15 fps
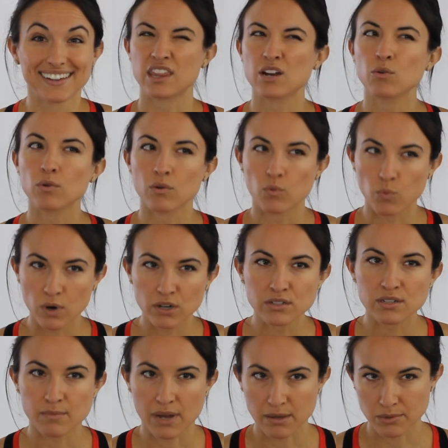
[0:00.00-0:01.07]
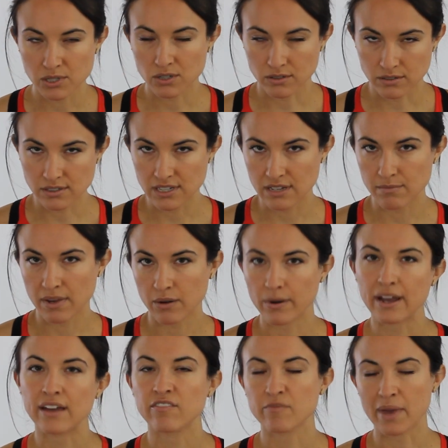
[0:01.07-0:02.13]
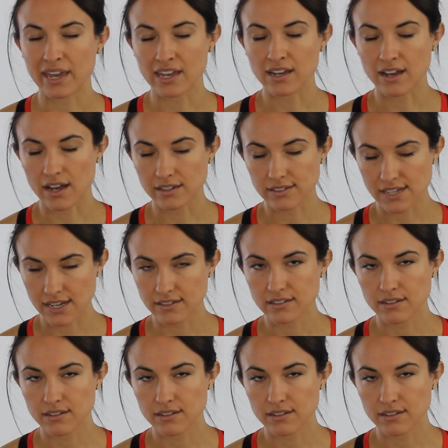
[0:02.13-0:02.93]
There were some obstacles in my way of making content,